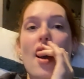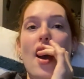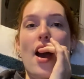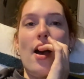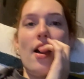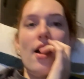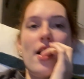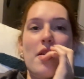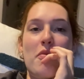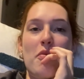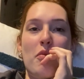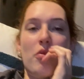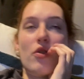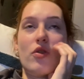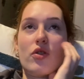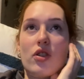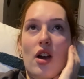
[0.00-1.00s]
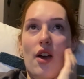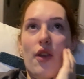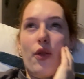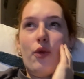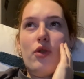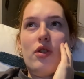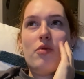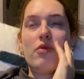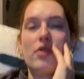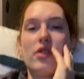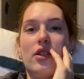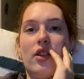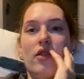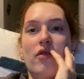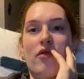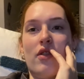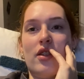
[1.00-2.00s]
Um, but I thought it was a
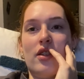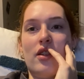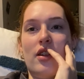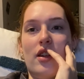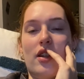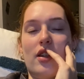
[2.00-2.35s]
good idea